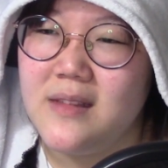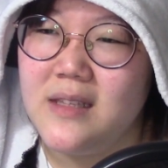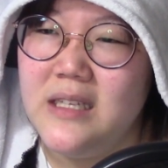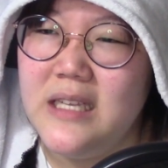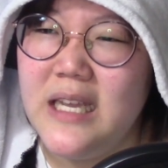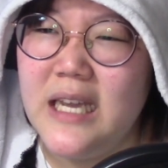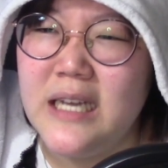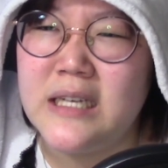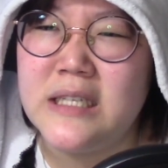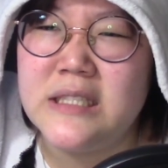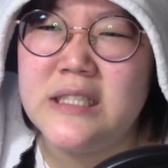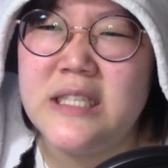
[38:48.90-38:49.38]

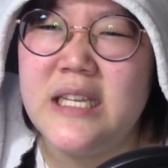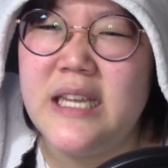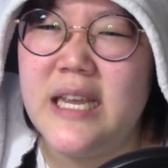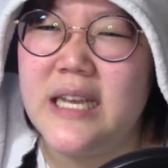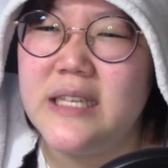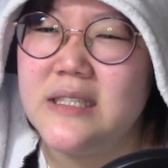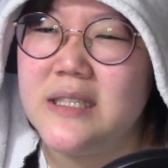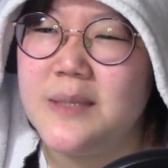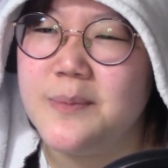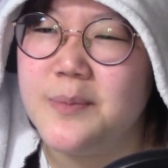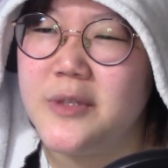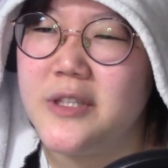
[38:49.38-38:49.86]
yeah, cause he
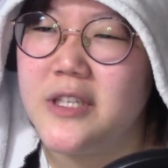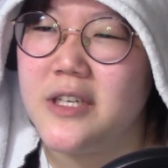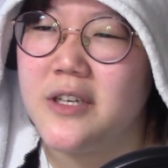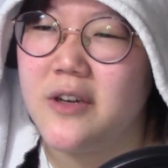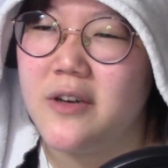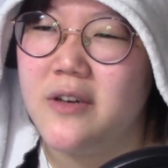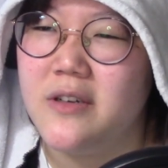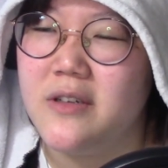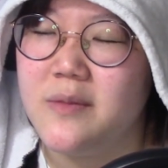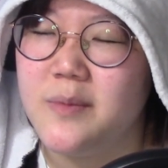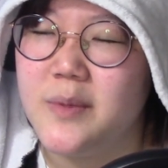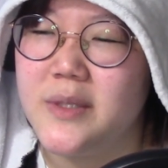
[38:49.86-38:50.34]
ends up with the
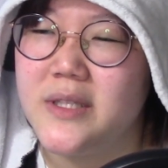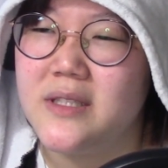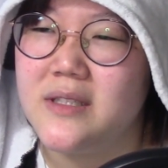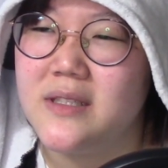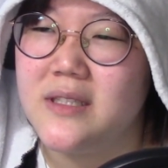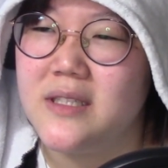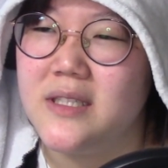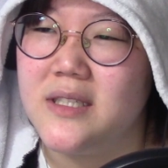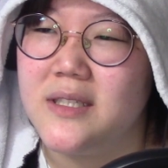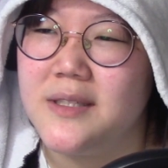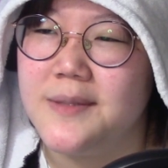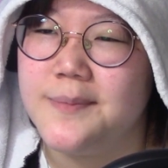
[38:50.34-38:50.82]
girl, with
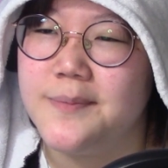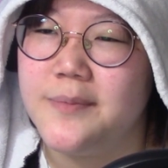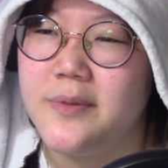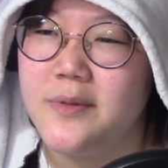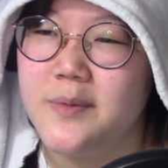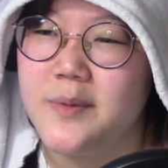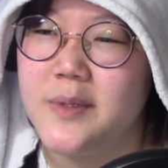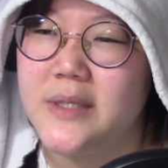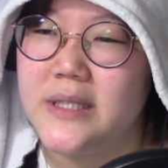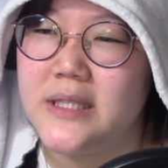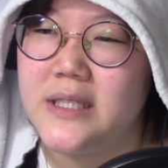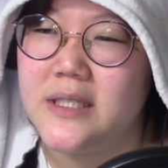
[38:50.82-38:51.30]
the,
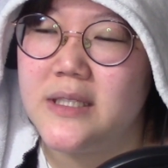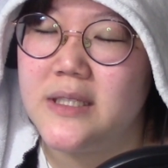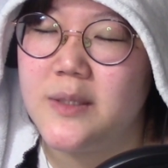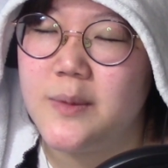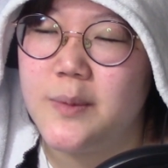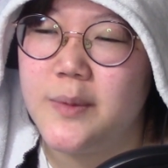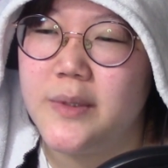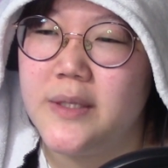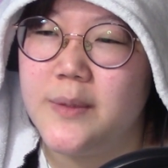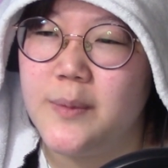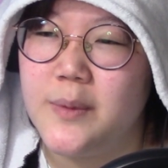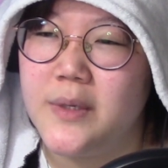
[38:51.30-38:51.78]
with the,
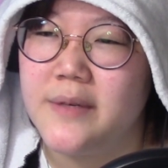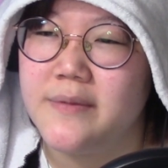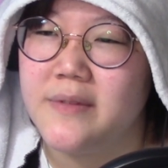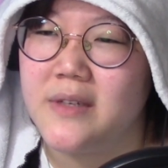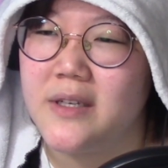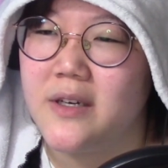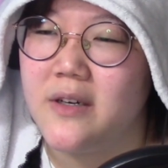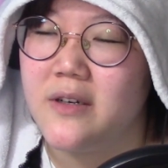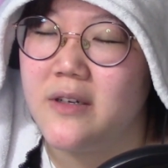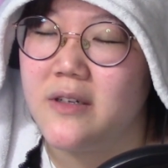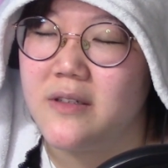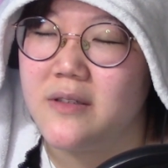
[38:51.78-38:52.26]
with one of the
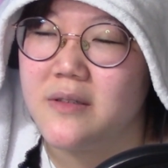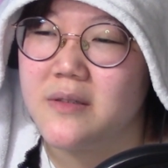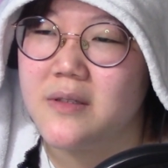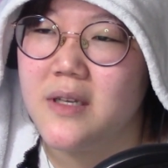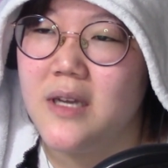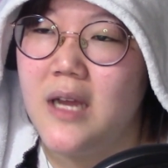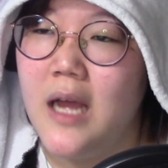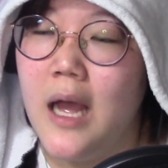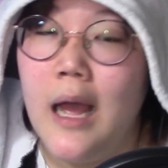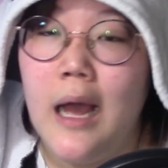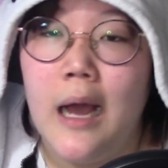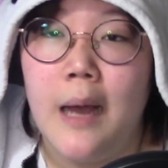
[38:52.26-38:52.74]
girls.
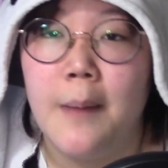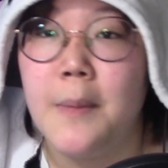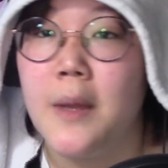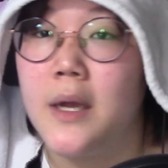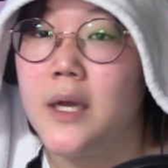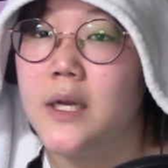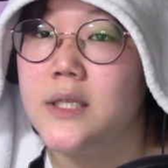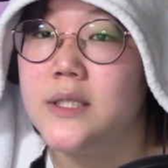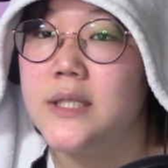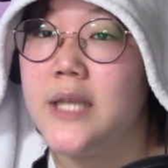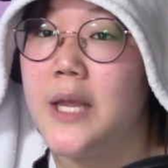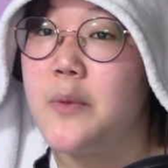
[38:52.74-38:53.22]
I'm not
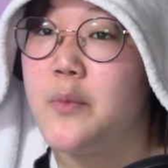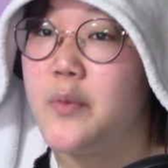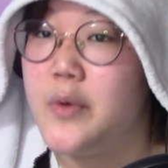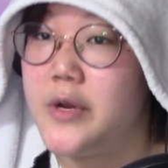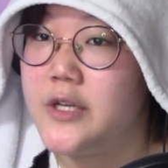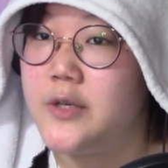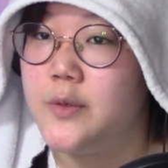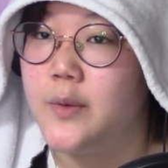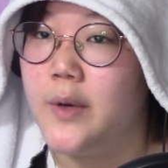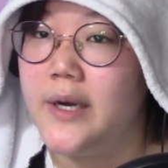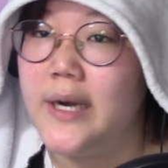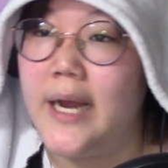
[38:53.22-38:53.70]
gonna say
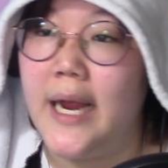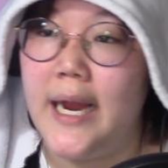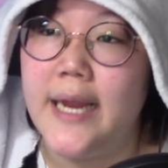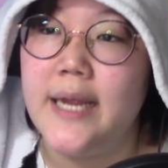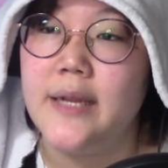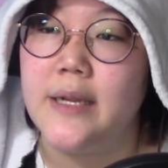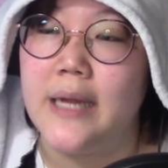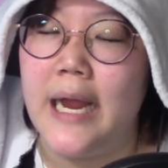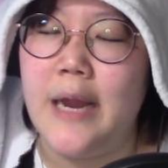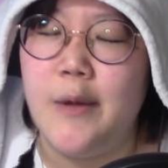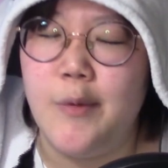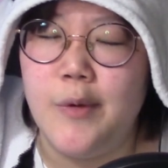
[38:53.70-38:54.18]
which one.
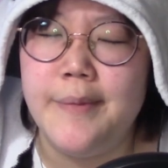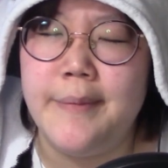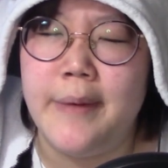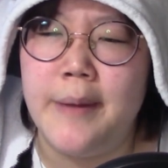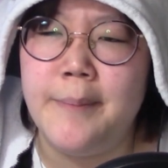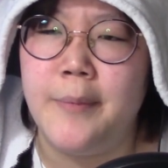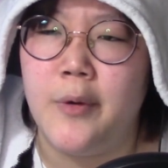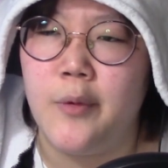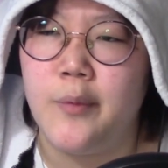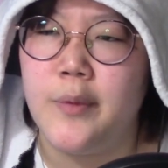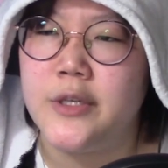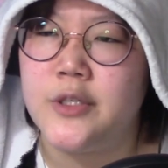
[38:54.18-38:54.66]
I, I
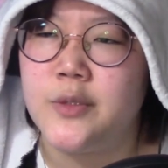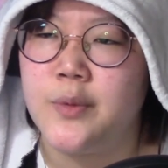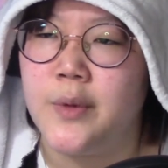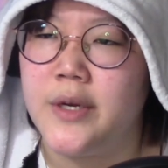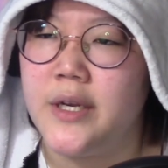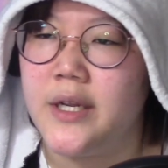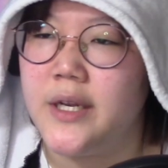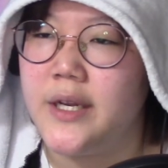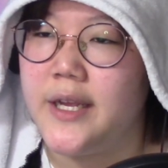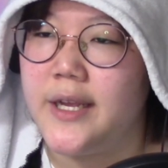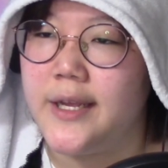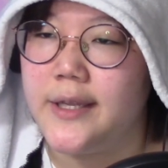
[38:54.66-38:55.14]
remember which one
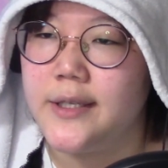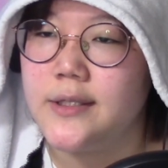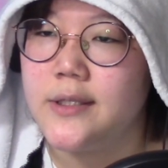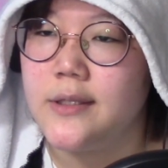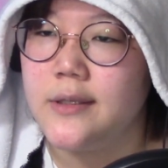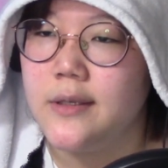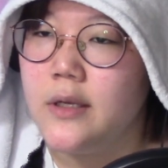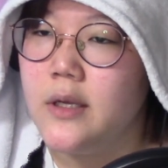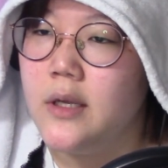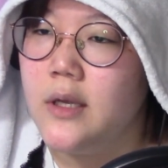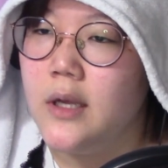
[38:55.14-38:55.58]
it is.